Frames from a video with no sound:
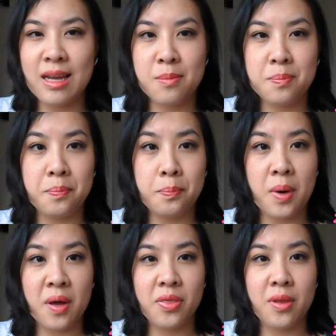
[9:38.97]
I
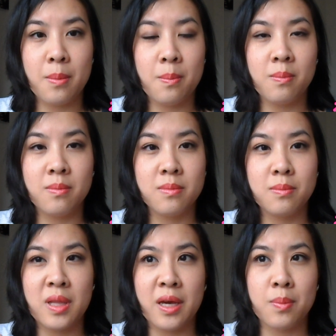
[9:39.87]
kind of bought
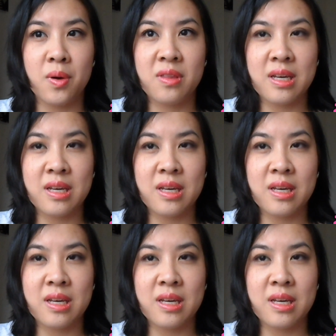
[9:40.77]
them